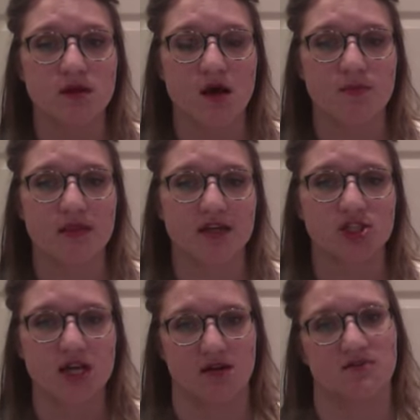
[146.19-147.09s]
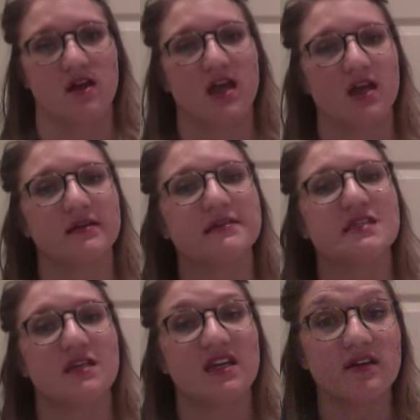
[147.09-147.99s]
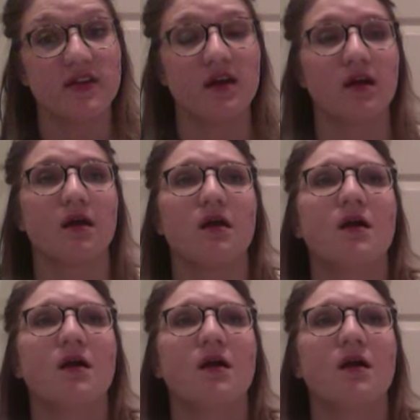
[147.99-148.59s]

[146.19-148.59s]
That just kind of aids in healing.